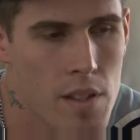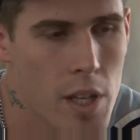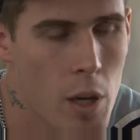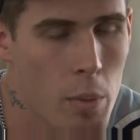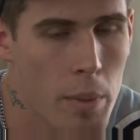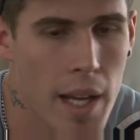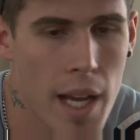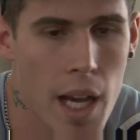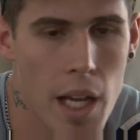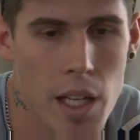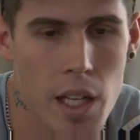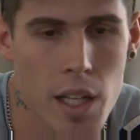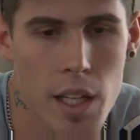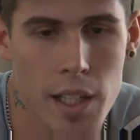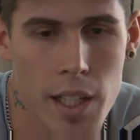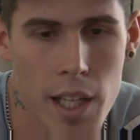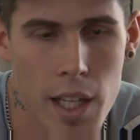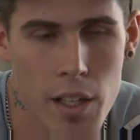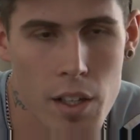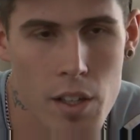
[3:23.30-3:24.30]
tell me, how did
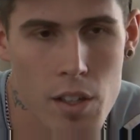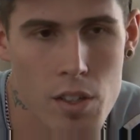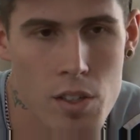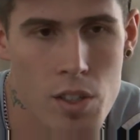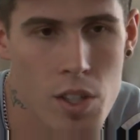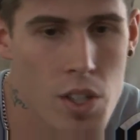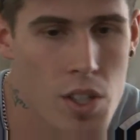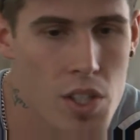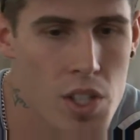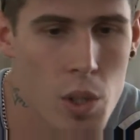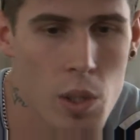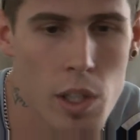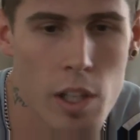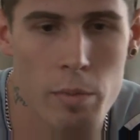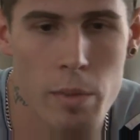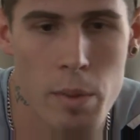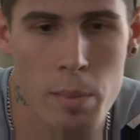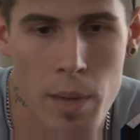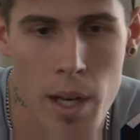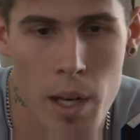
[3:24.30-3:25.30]
I get it? Do you still
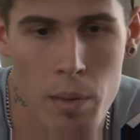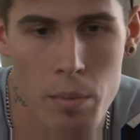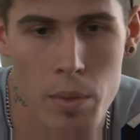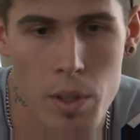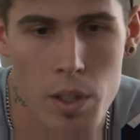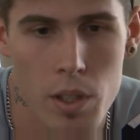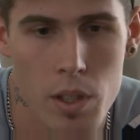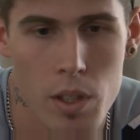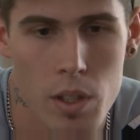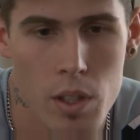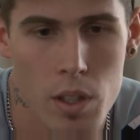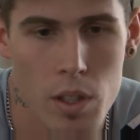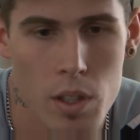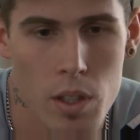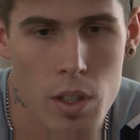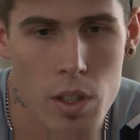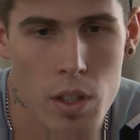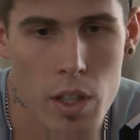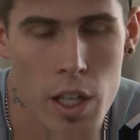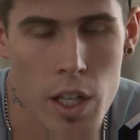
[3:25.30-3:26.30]
love me, mum?
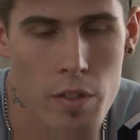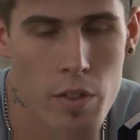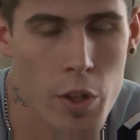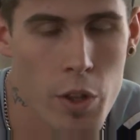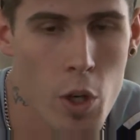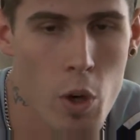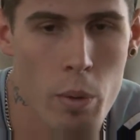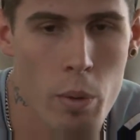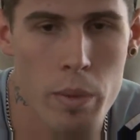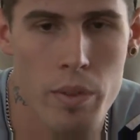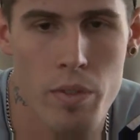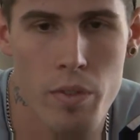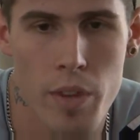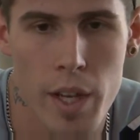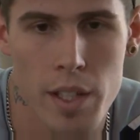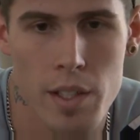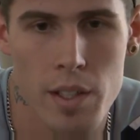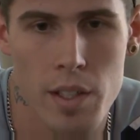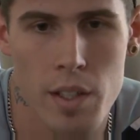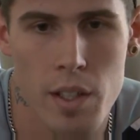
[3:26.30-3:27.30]
Even though I'm
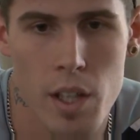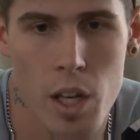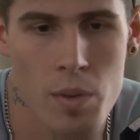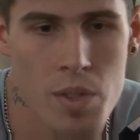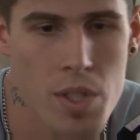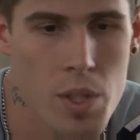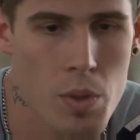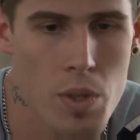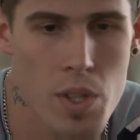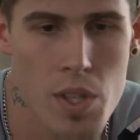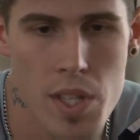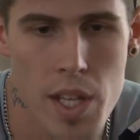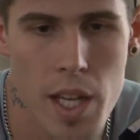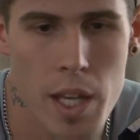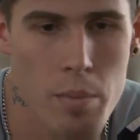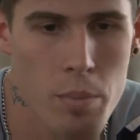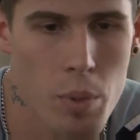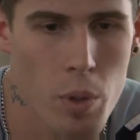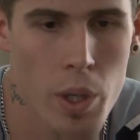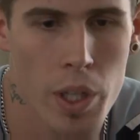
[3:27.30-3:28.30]
infected, I'm still the
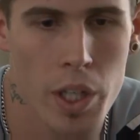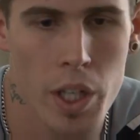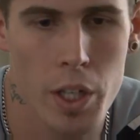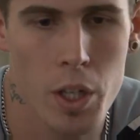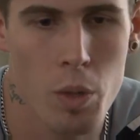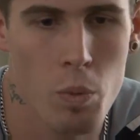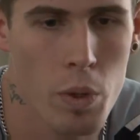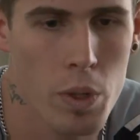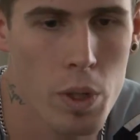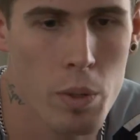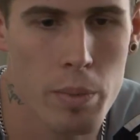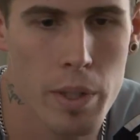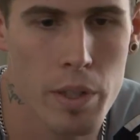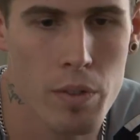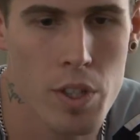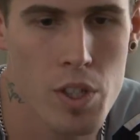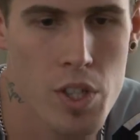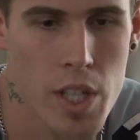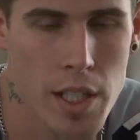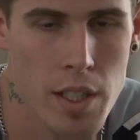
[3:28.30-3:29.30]
same boy. I don't want to
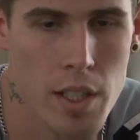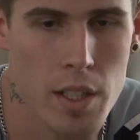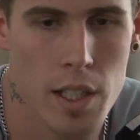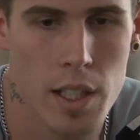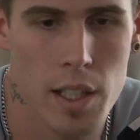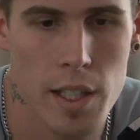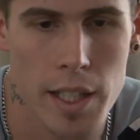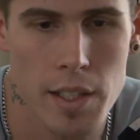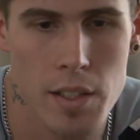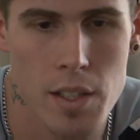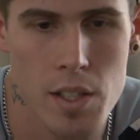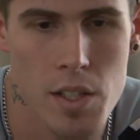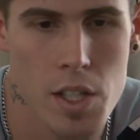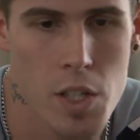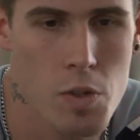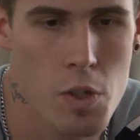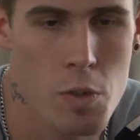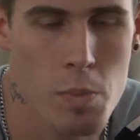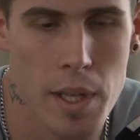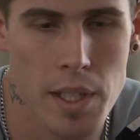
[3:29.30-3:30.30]
be rejected, neglected,
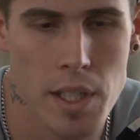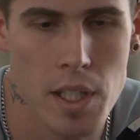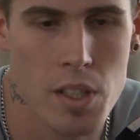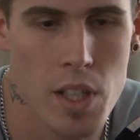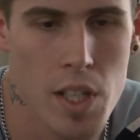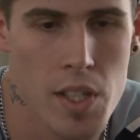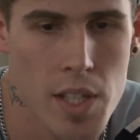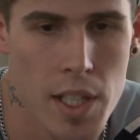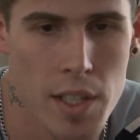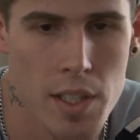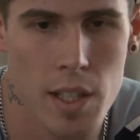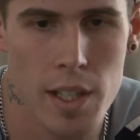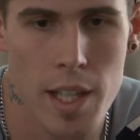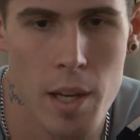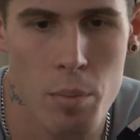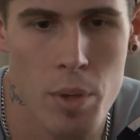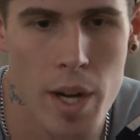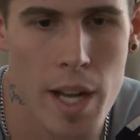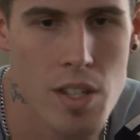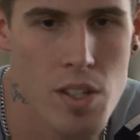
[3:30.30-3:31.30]
disrespected, dissected,
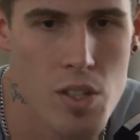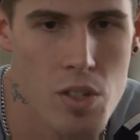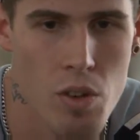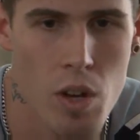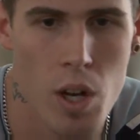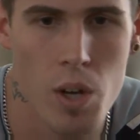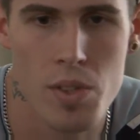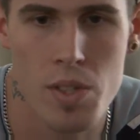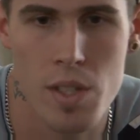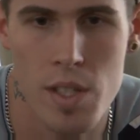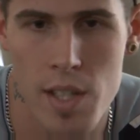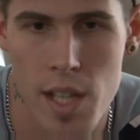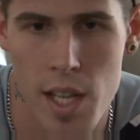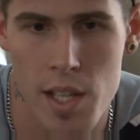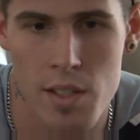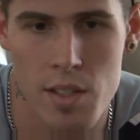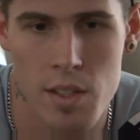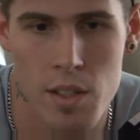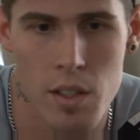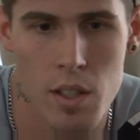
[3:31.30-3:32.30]
lab rats, trials and
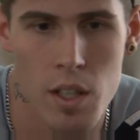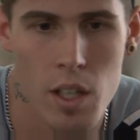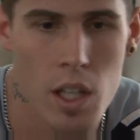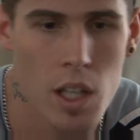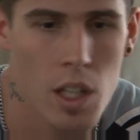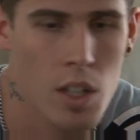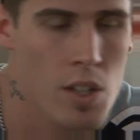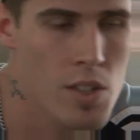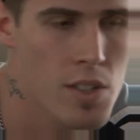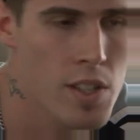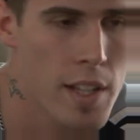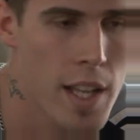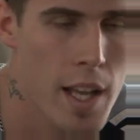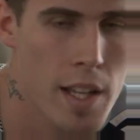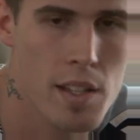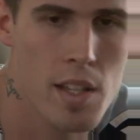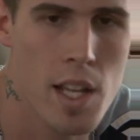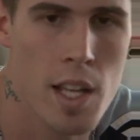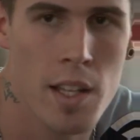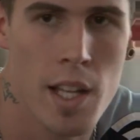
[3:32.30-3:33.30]
tested. Because in
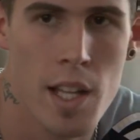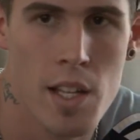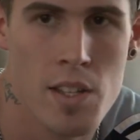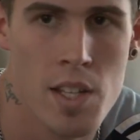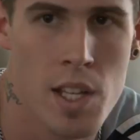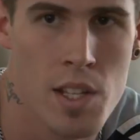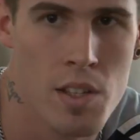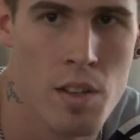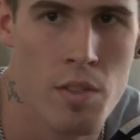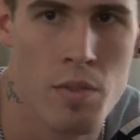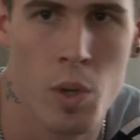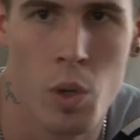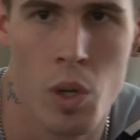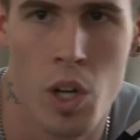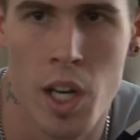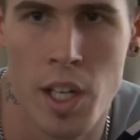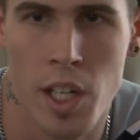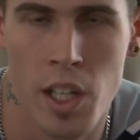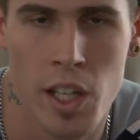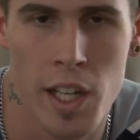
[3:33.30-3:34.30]
that sense, I
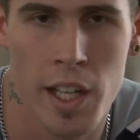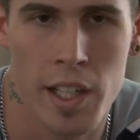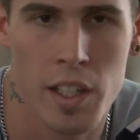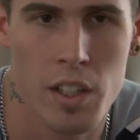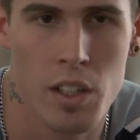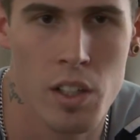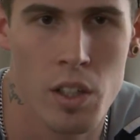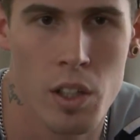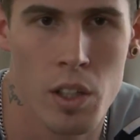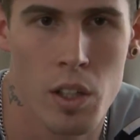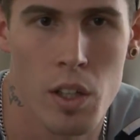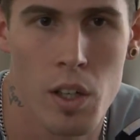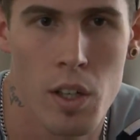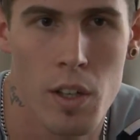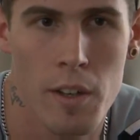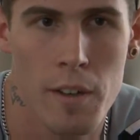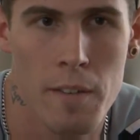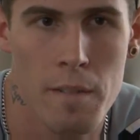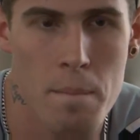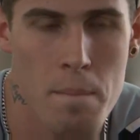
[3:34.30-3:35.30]
felt kind of like, you know,
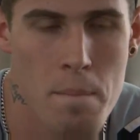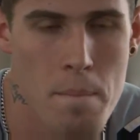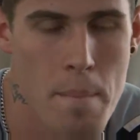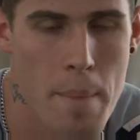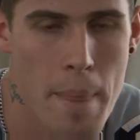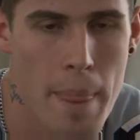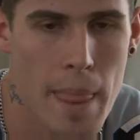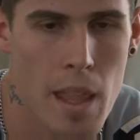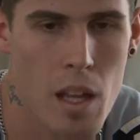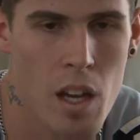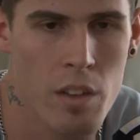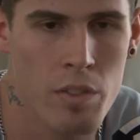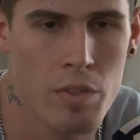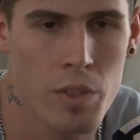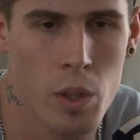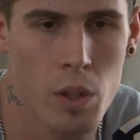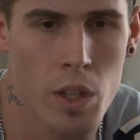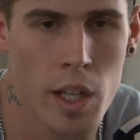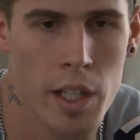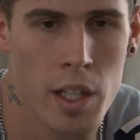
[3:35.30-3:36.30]
I
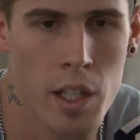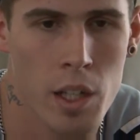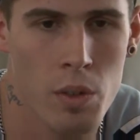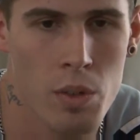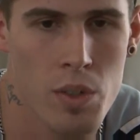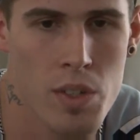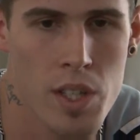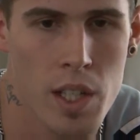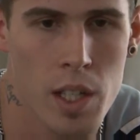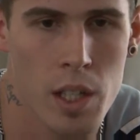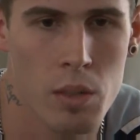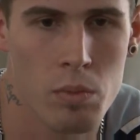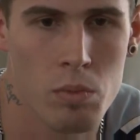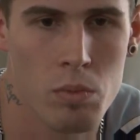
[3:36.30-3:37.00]
felt like I was,